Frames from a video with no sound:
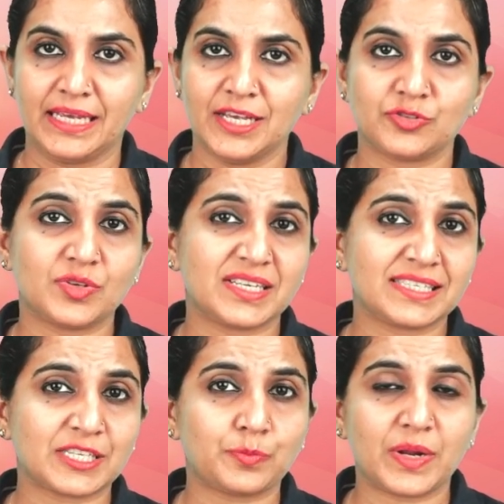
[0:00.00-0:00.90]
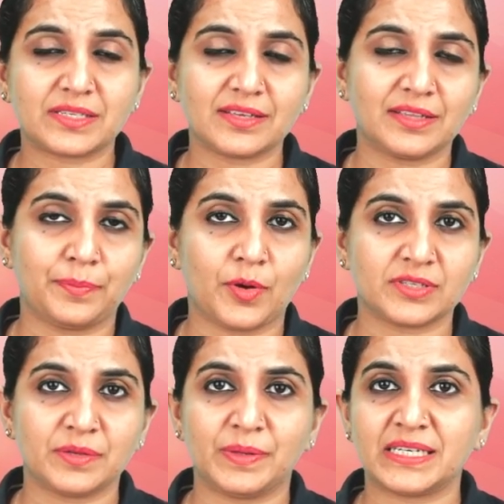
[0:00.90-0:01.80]
So it is expressing the
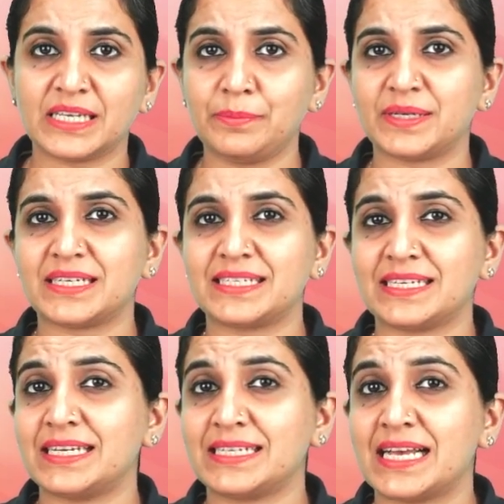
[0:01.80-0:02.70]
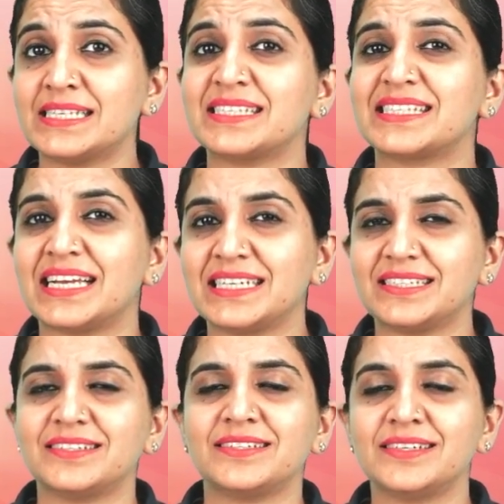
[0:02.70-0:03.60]
possibility, but it has
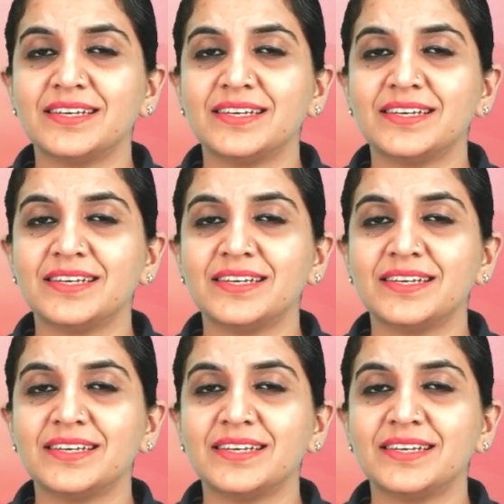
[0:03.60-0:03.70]
slighter